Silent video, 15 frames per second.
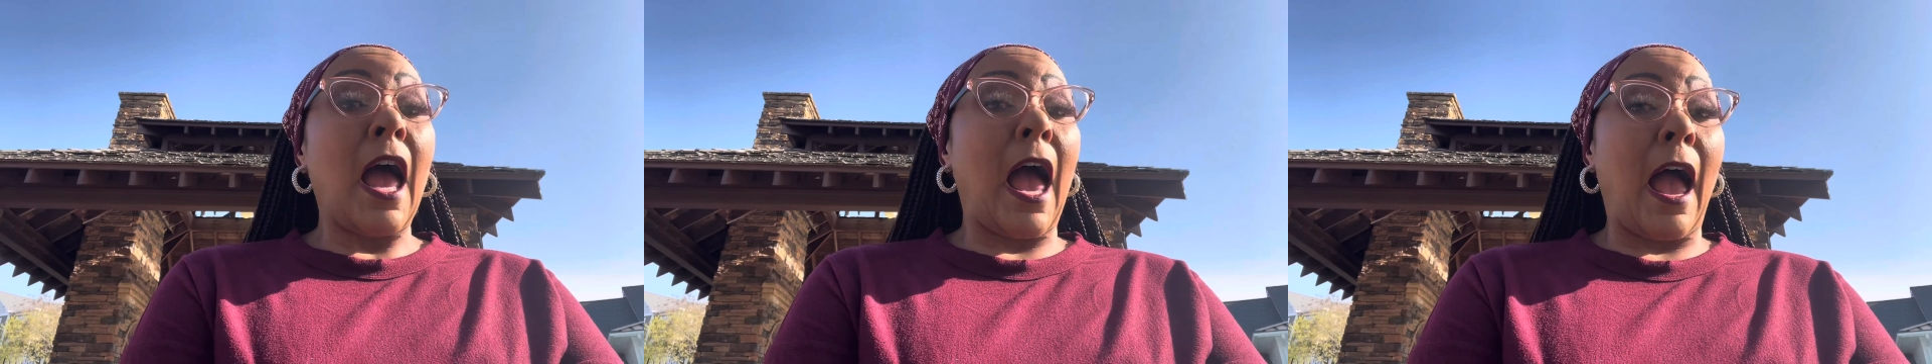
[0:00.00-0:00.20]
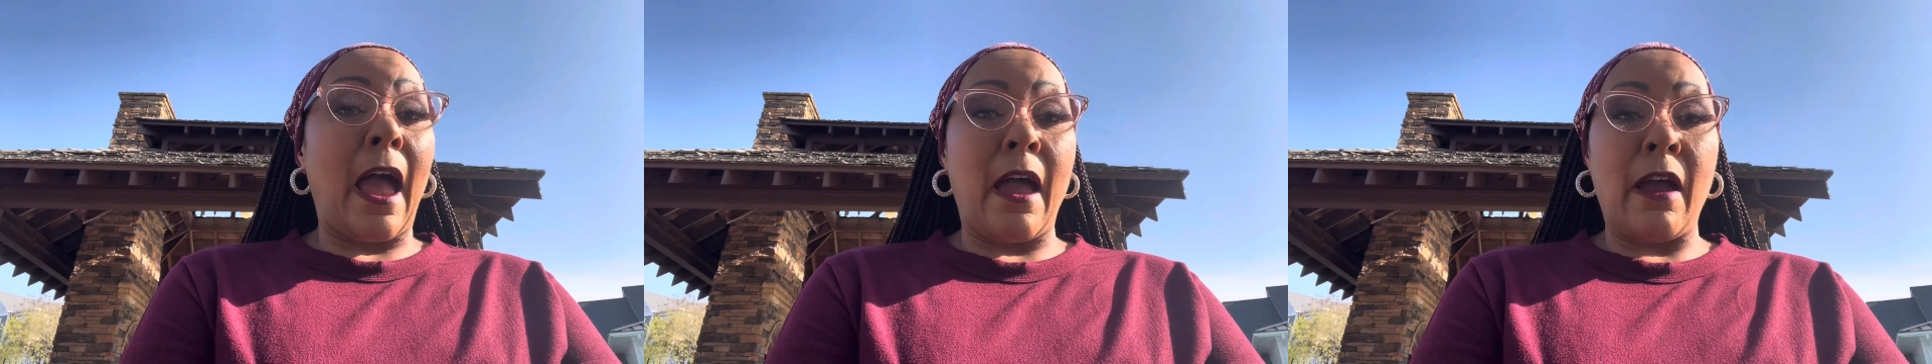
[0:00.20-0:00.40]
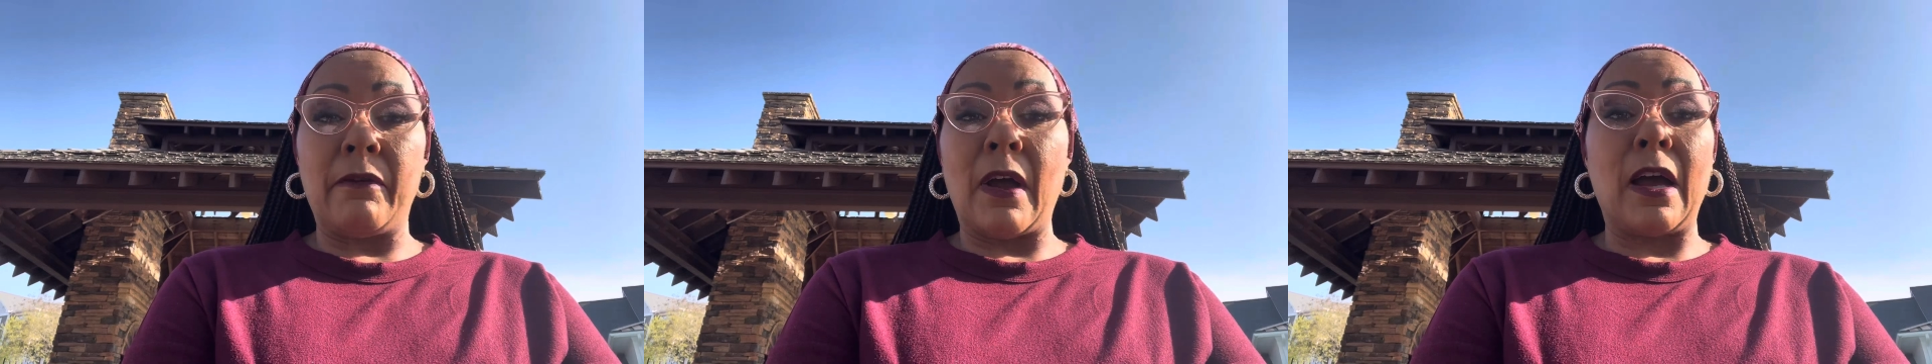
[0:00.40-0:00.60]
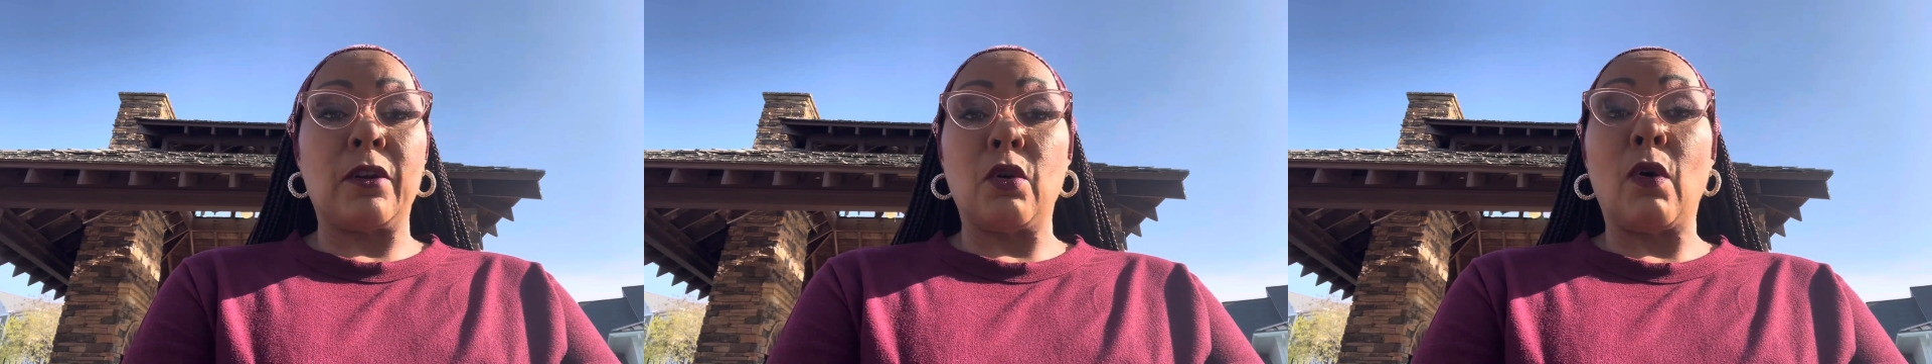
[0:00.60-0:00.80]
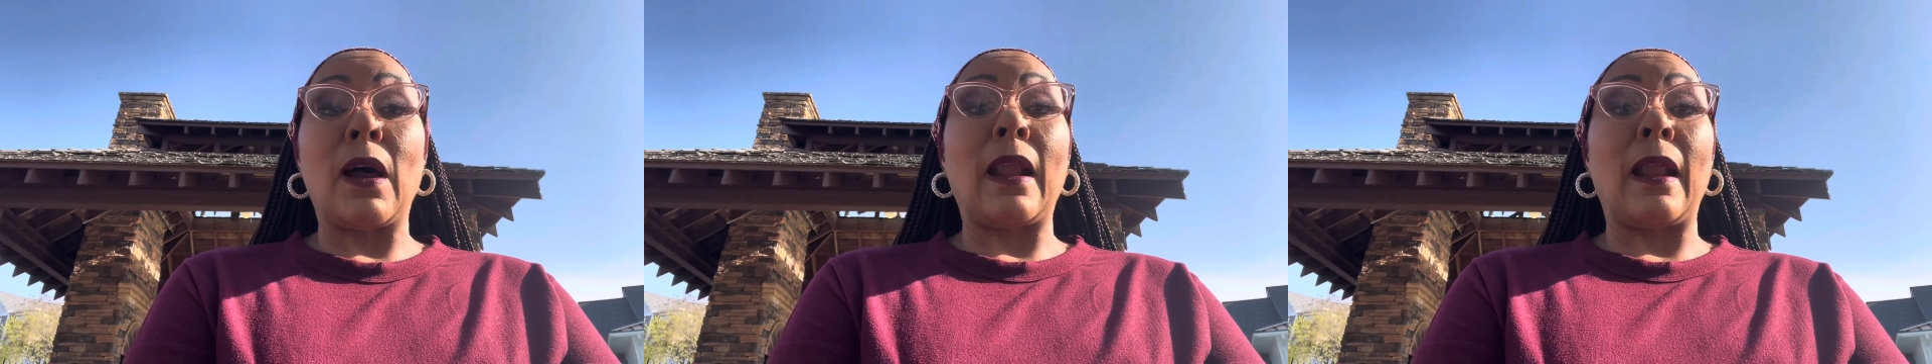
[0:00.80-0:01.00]
I
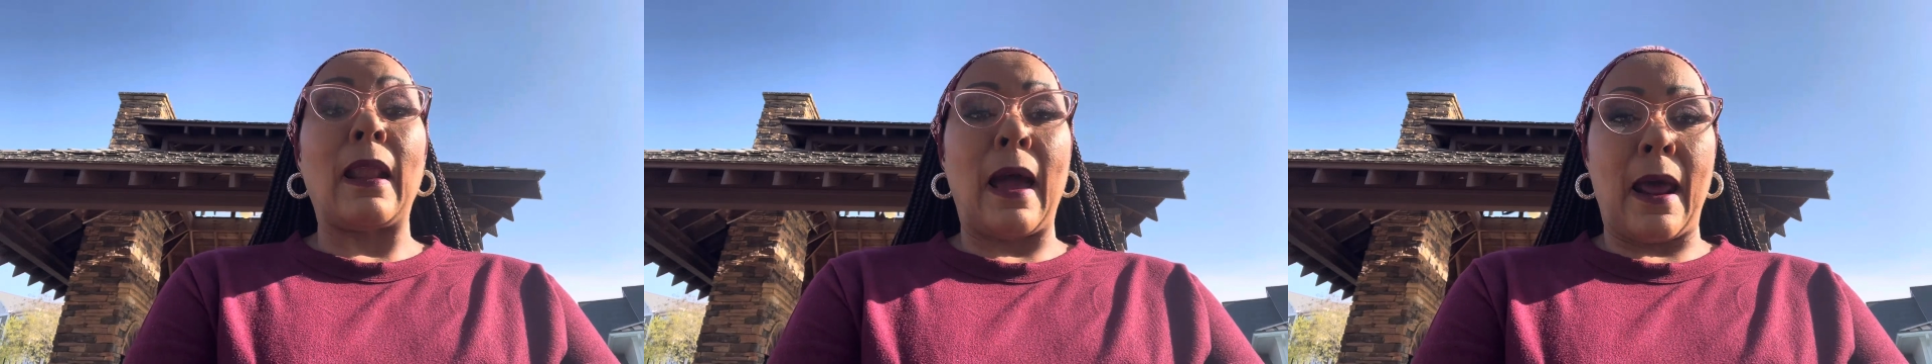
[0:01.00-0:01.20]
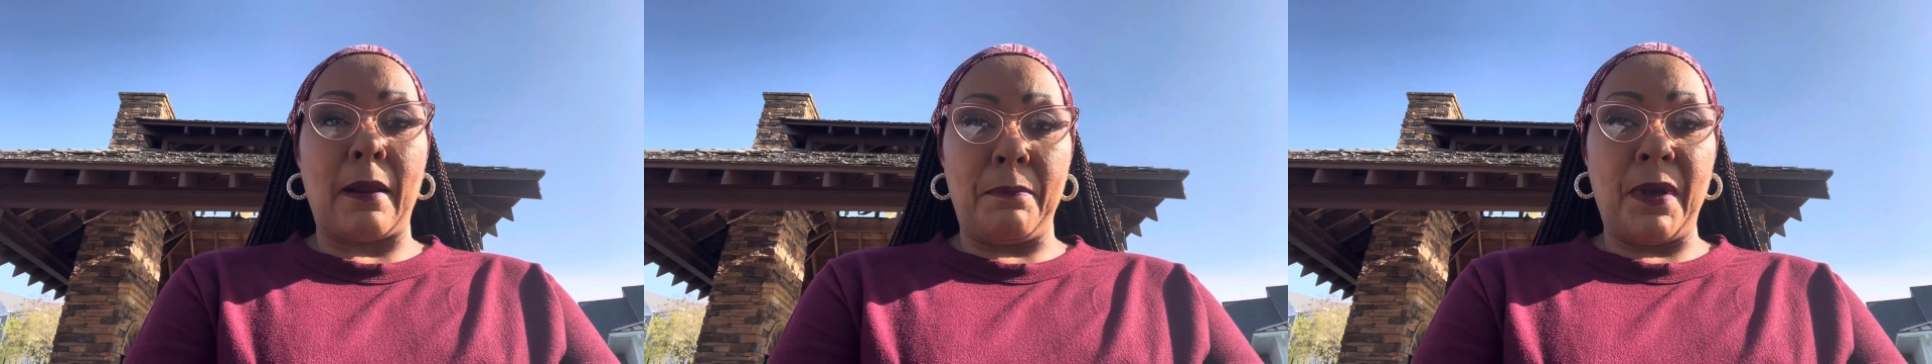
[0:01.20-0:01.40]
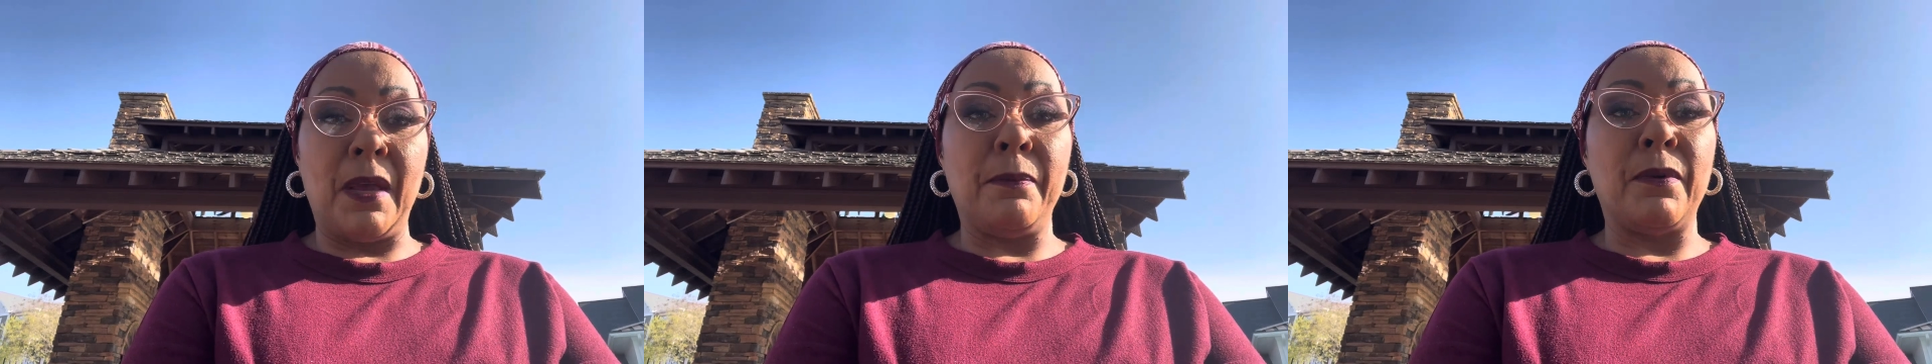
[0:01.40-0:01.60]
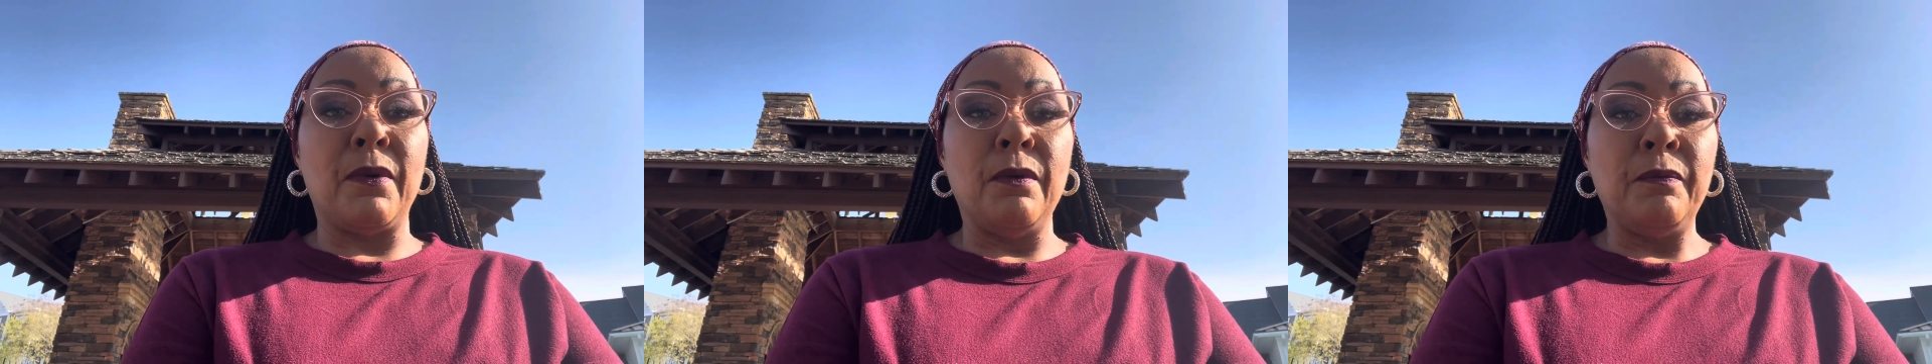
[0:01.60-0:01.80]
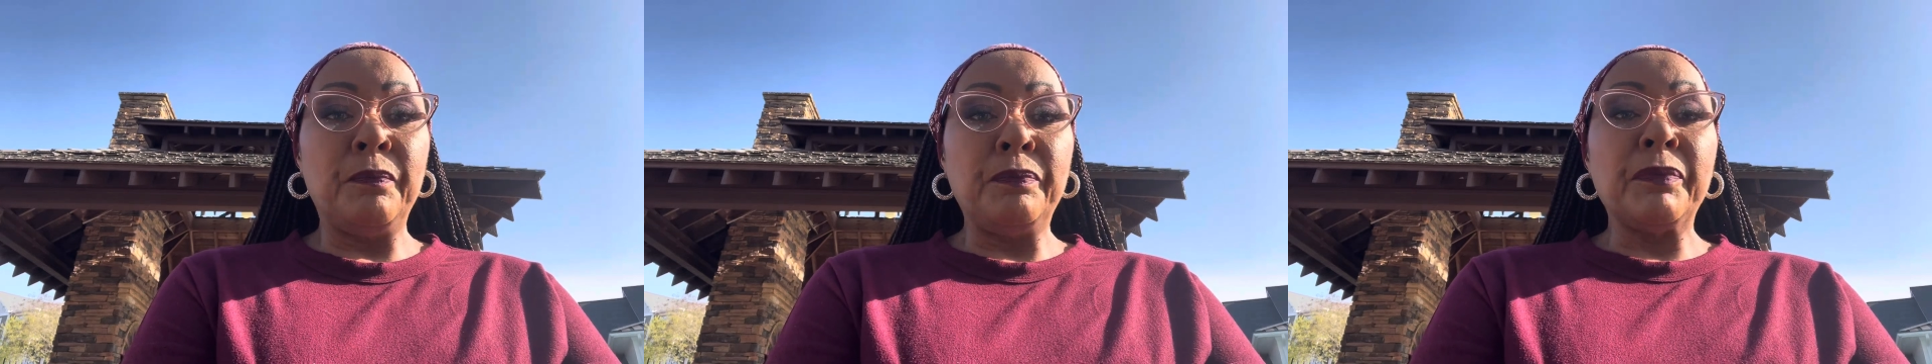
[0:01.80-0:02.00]
know a lot of
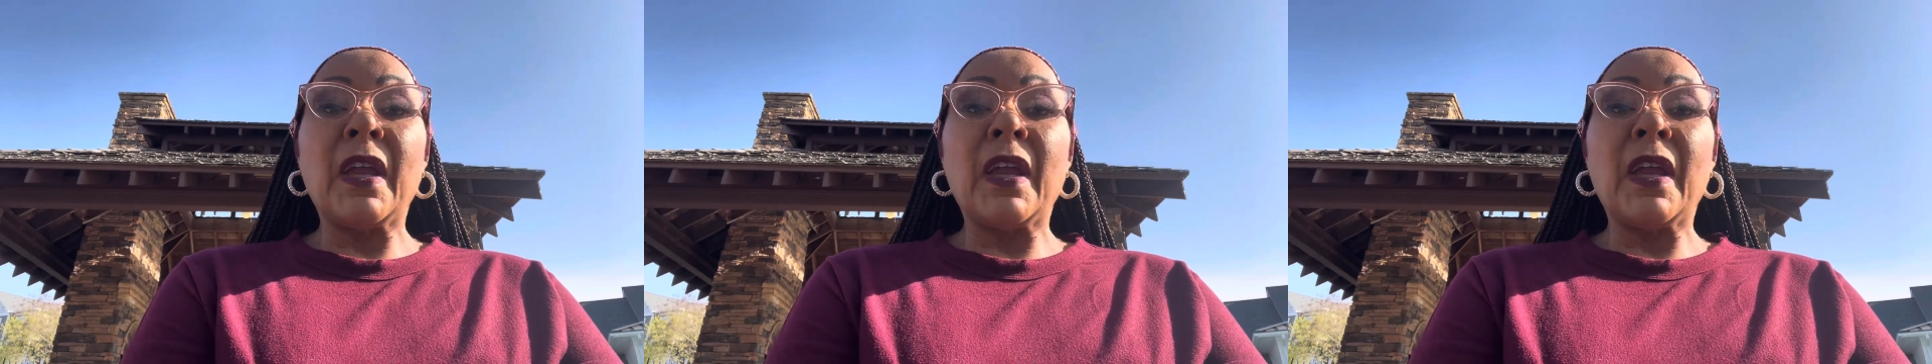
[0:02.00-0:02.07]
people,